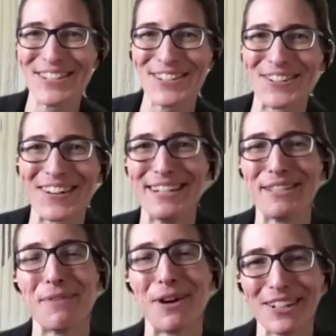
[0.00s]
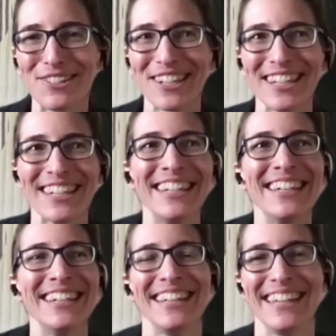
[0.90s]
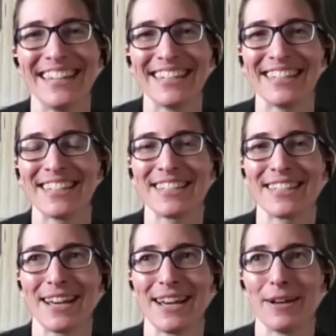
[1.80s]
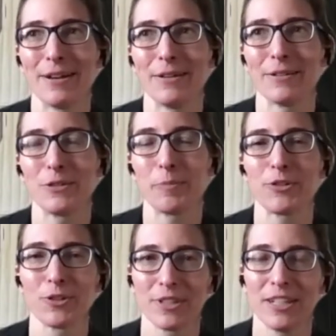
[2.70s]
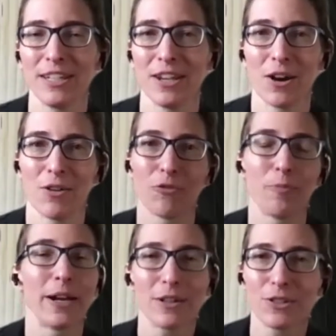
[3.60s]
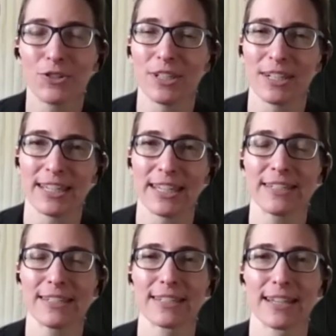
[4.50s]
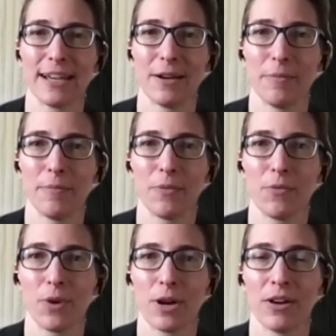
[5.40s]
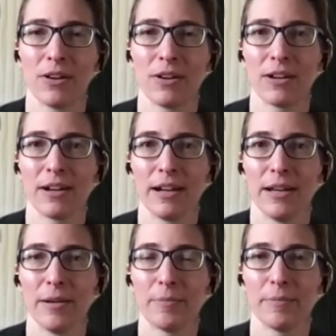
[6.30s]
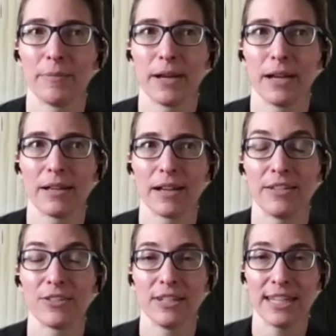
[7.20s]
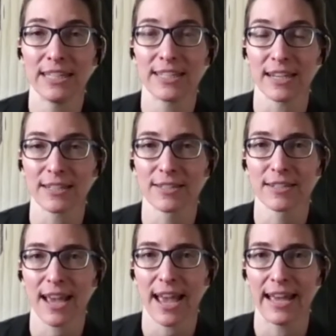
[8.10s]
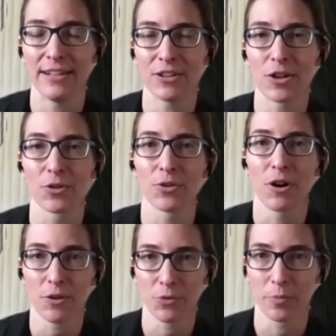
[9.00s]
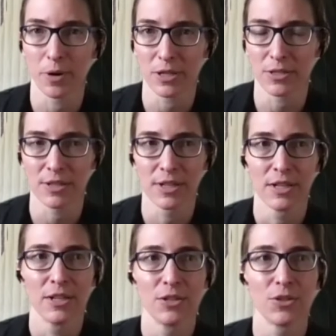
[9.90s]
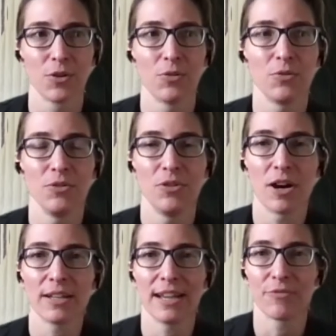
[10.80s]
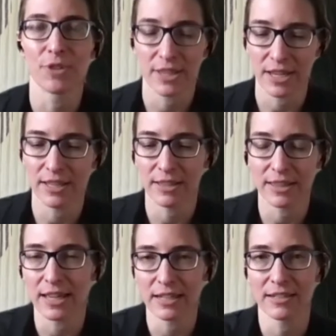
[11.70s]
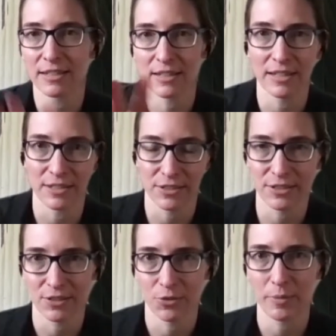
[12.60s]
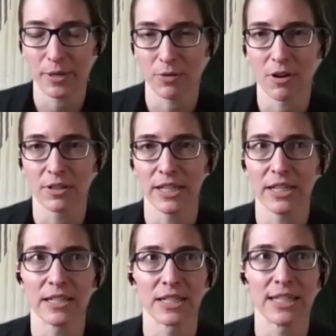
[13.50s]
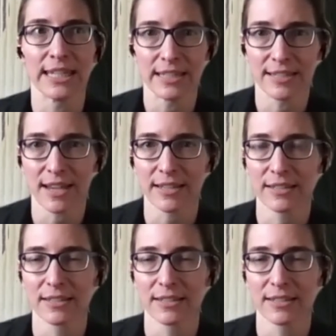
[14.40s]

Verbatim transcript: so, entomology is a specialty of biology, I guess, um, where I'm I study insects and other arthropods. So not everything that is creepy crawly is an insect.